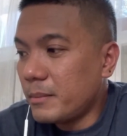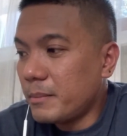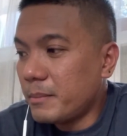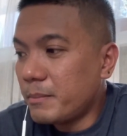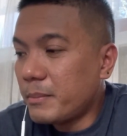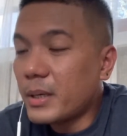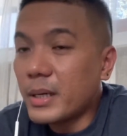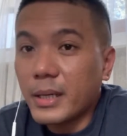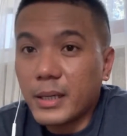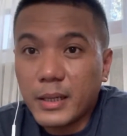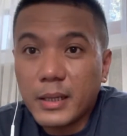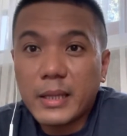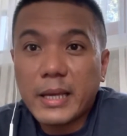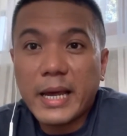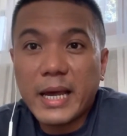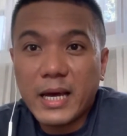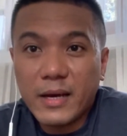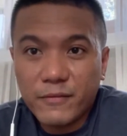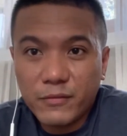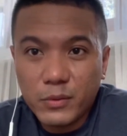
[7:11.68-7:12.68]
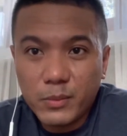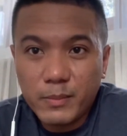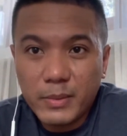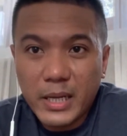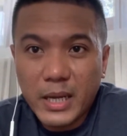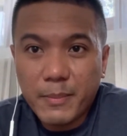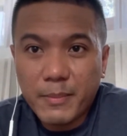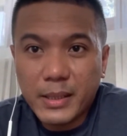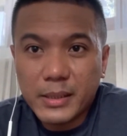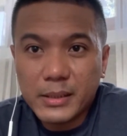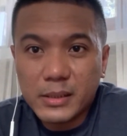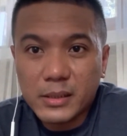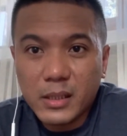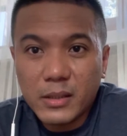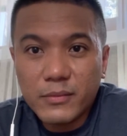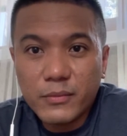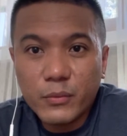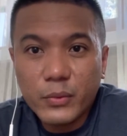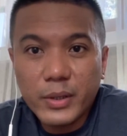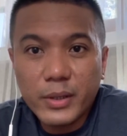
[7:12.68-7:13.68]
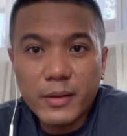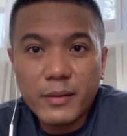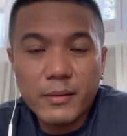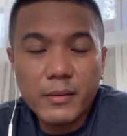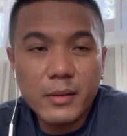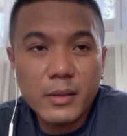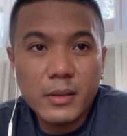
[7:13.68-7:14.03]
part that I have to blame myself with,